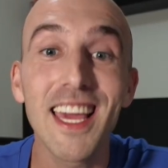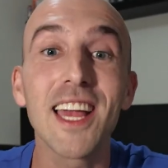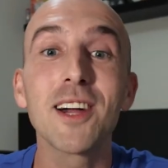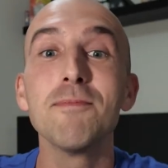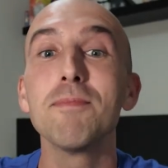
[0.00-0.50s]

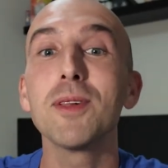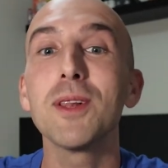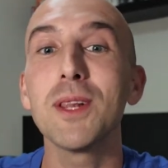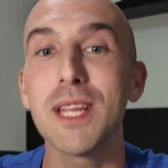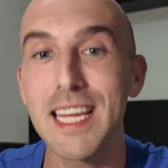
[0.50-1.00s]
can
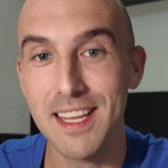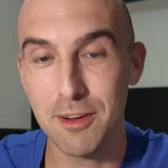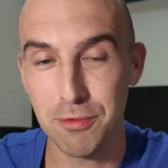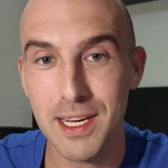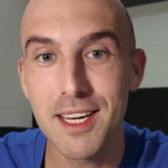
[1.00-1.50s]
completely
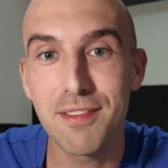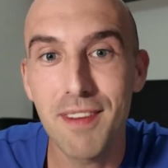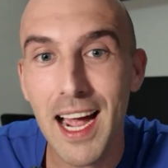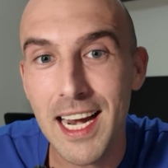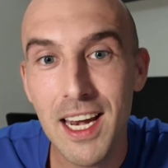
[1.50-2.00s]

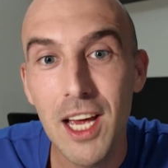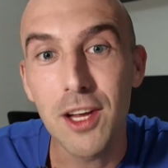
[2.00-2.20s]
redefine